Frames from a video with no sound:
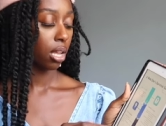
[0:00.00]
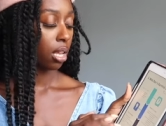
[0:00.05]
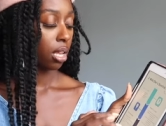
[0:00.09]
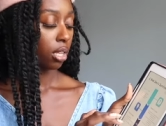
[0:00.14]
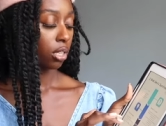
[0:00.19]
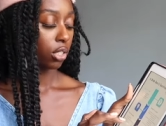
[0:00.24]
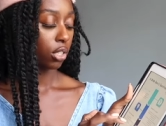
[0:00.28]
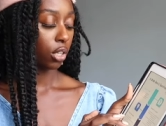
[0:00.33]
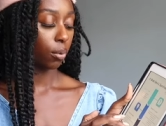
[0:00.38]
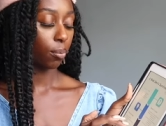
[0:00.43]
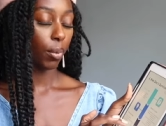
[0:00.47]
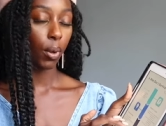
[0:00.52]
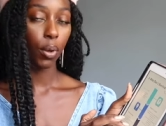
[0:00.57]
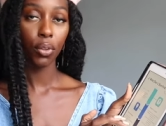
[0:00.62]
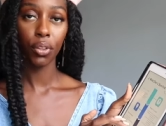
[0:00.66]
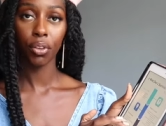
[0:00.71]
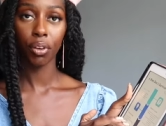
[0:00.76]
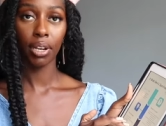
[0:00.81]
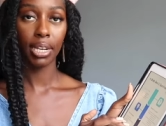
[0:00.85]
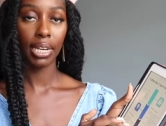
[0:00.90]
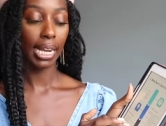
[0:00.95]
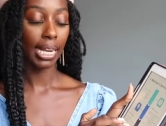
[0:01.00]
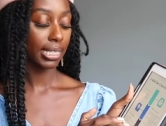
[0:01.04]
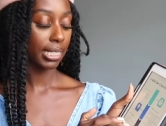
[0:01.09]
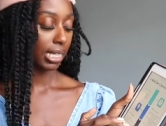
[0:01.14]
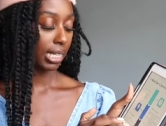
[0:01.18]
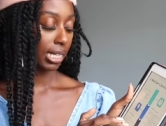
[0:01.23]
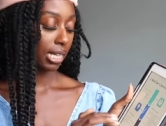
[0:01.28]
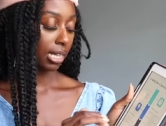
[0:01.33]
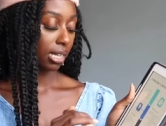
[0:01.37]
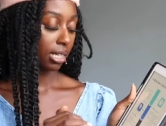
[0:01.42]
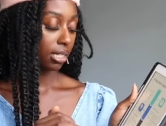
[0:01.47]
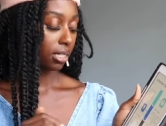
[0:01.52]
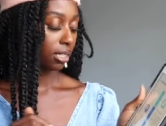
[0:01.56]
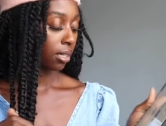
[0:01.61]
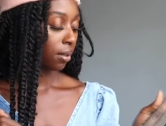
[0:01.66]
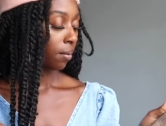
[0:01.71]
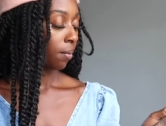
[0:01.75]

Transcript: so both great I D Es.